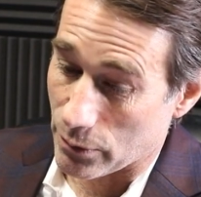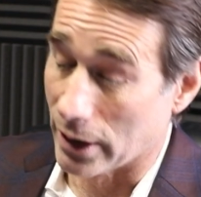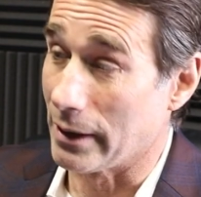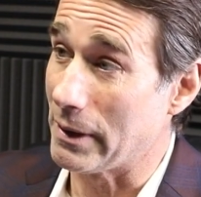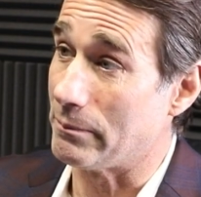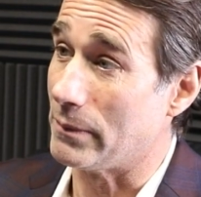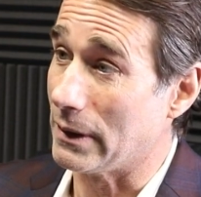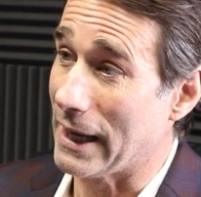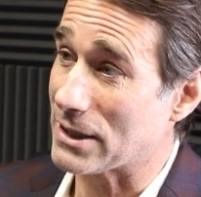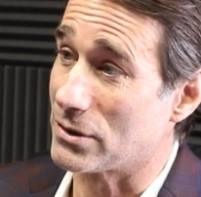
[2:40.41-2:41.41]
Well, let me,
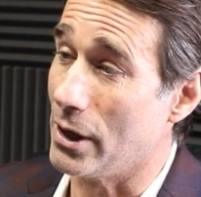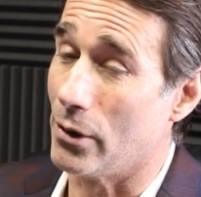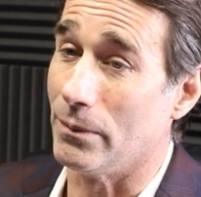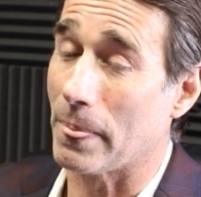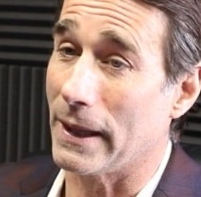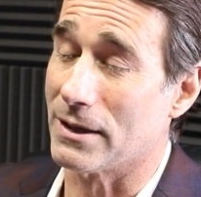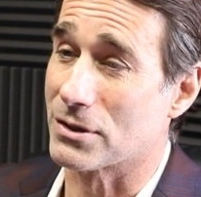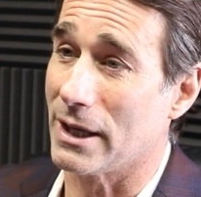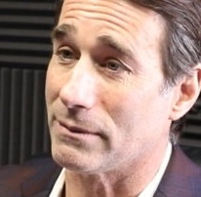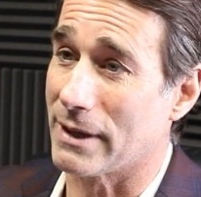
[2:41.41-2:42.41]
last note is that